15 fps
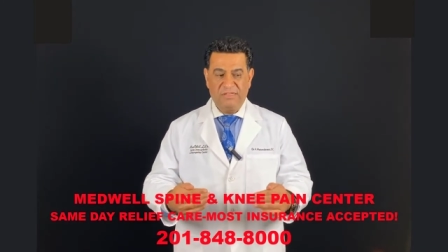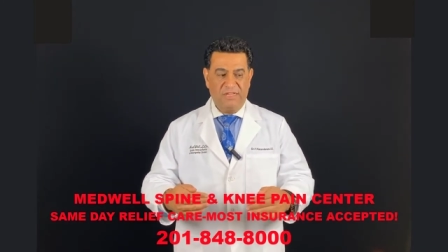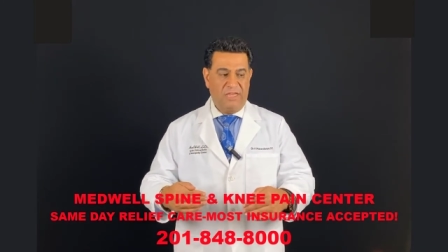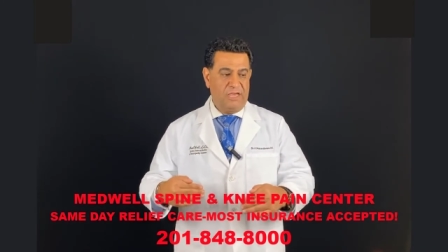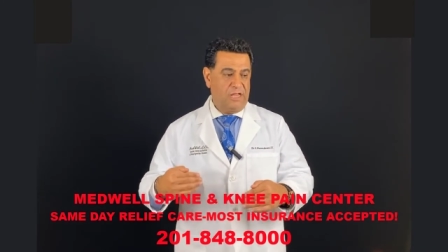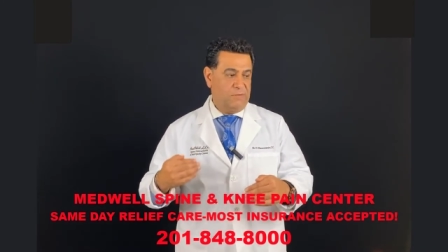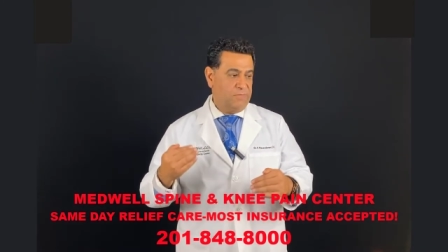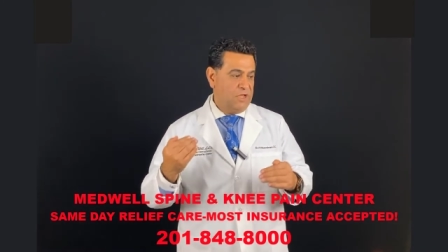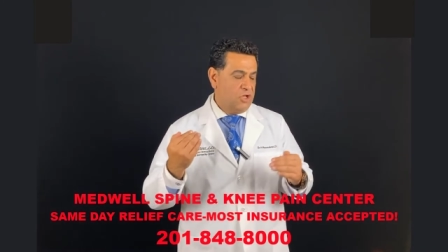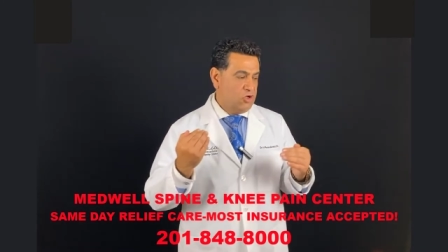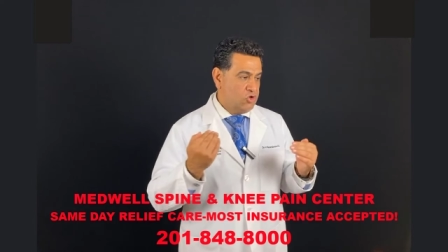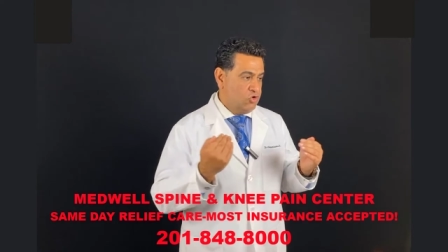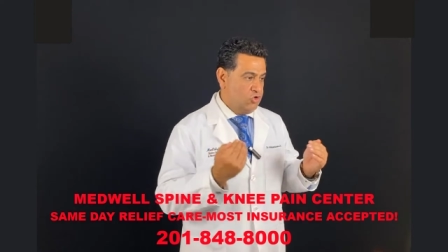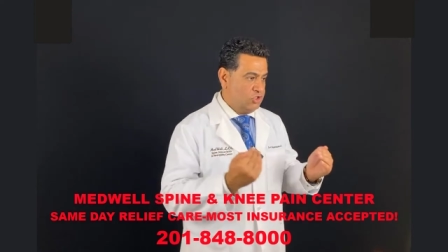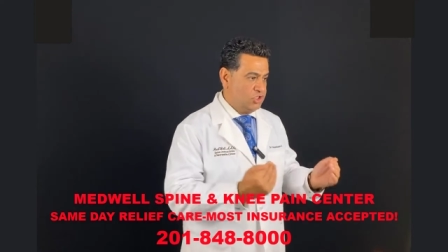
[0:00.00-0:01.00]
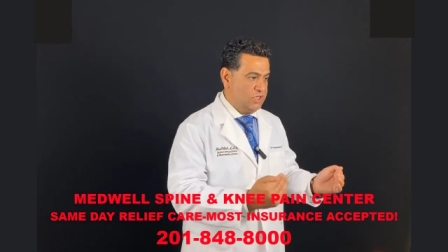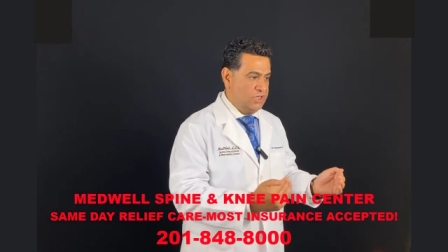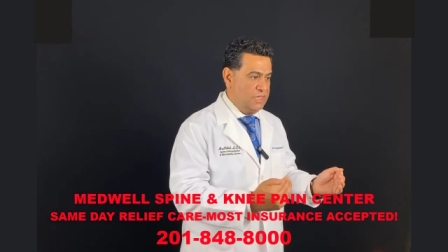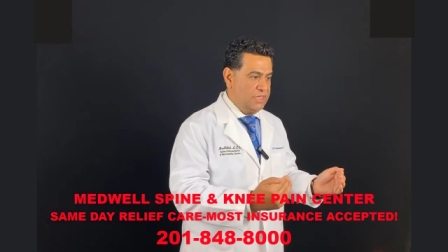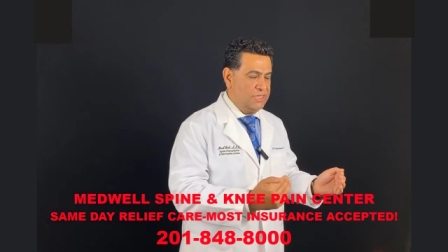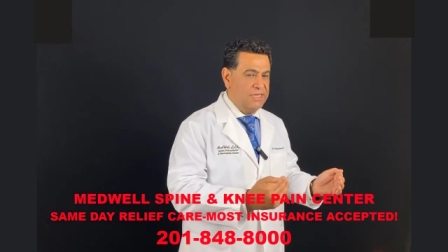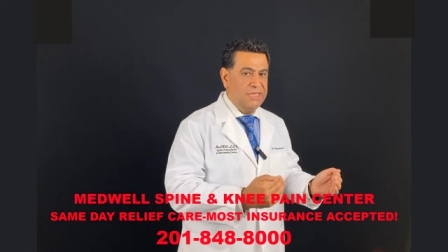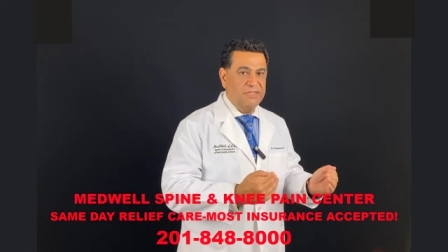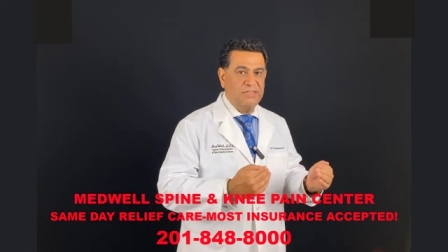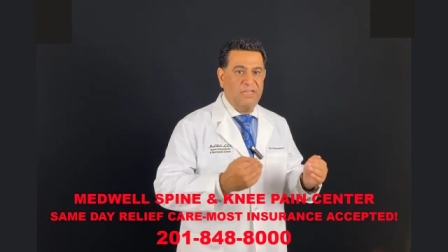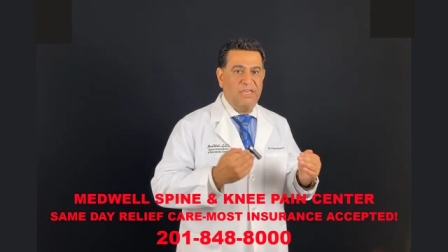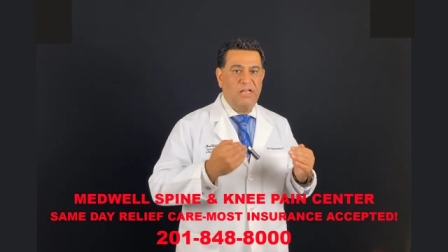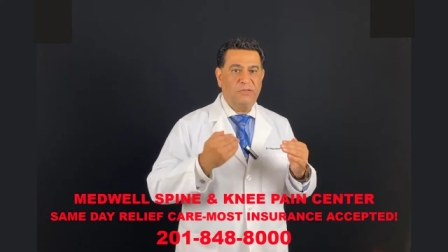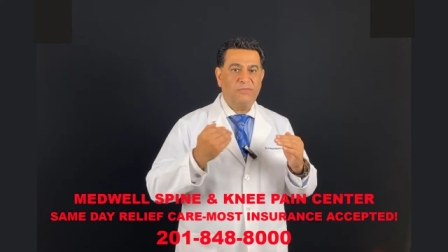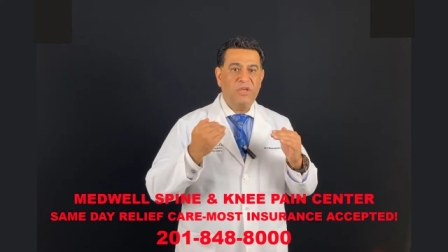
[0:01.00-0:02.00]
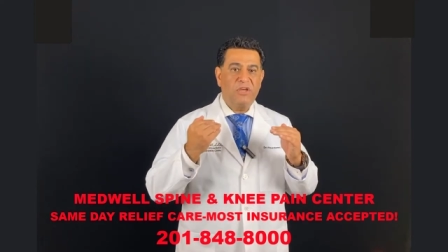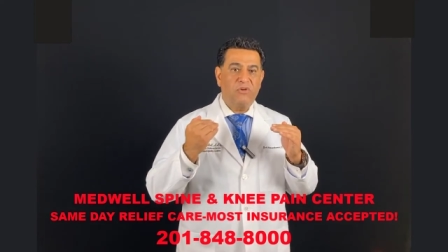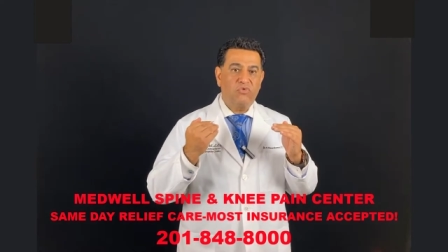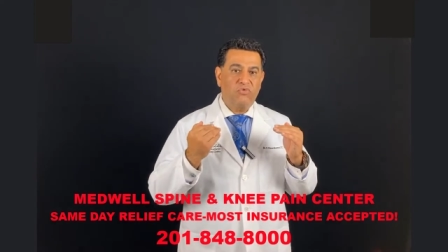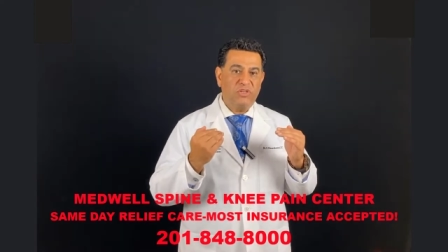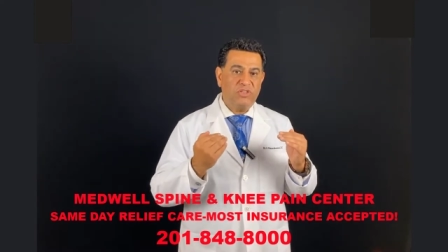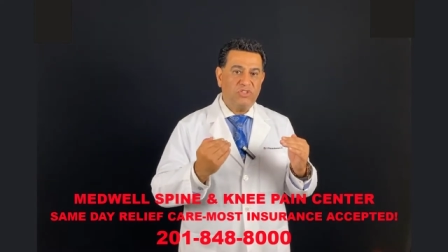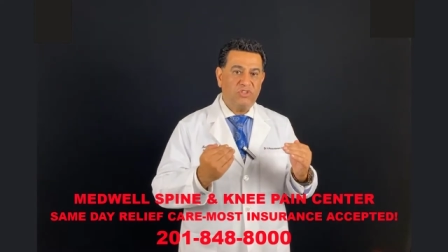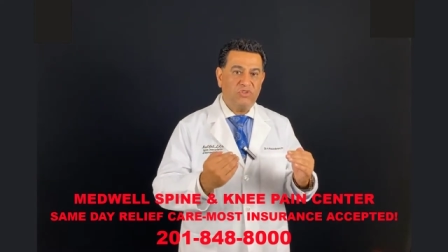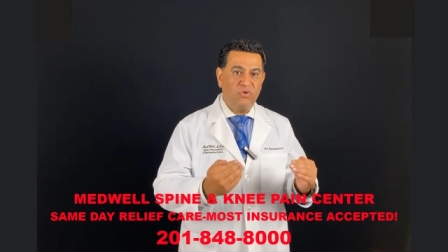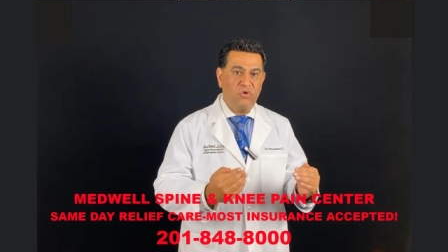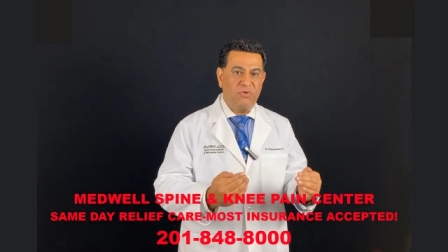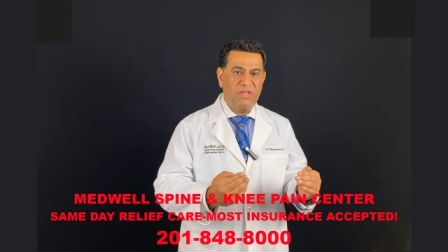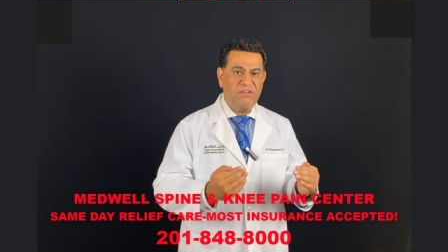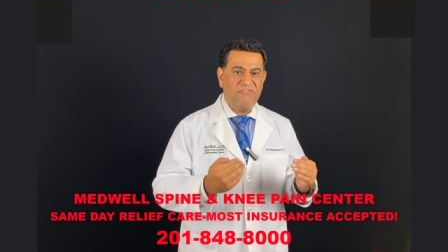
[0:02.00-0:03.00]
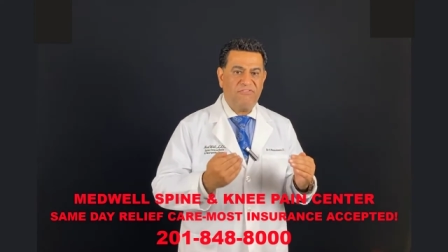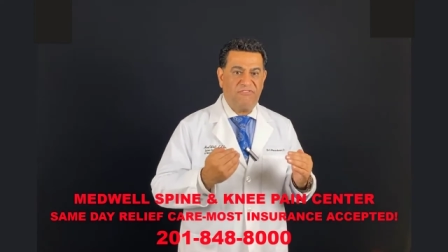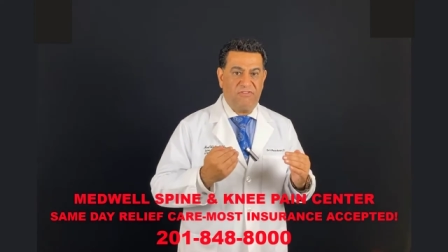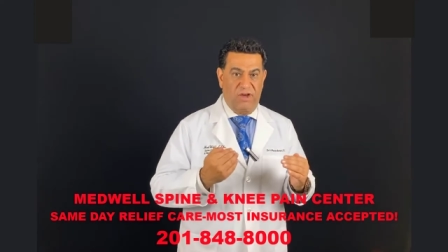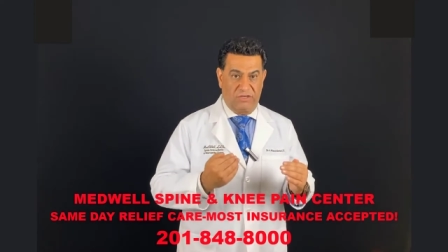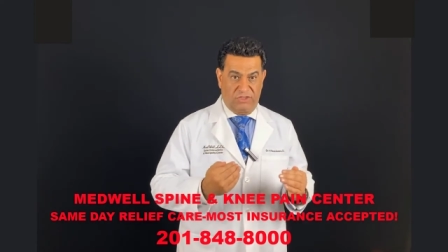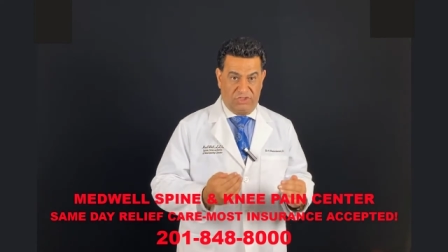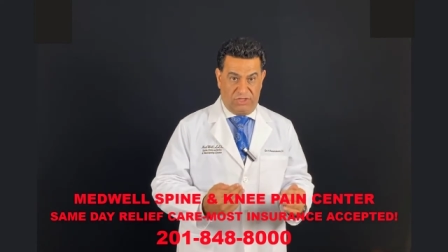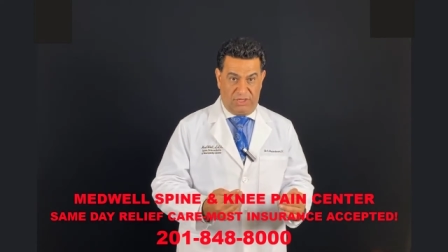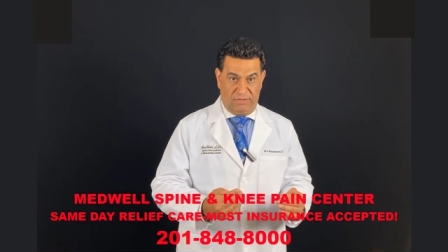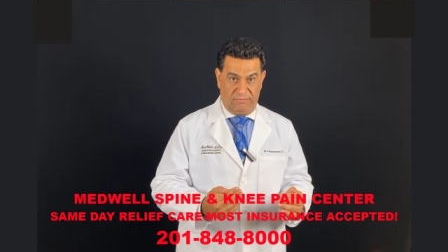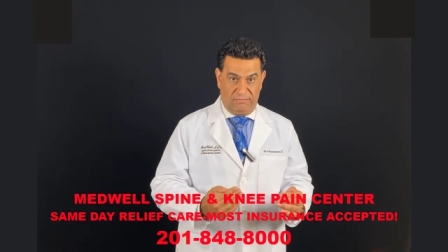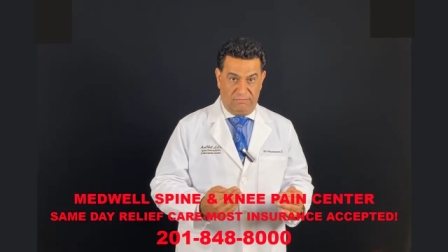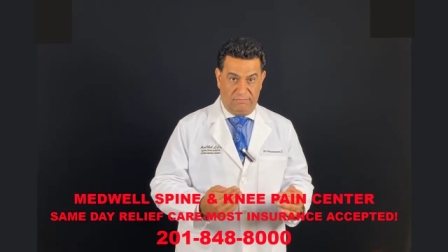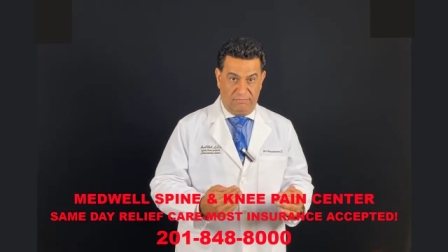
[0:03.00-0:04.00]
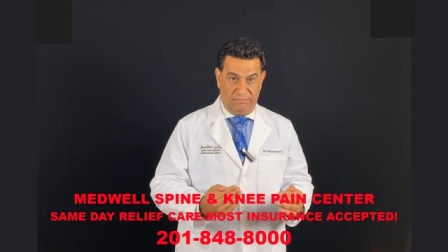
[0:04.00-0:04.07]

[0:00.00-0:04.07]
They help cushioning, they help restoring function,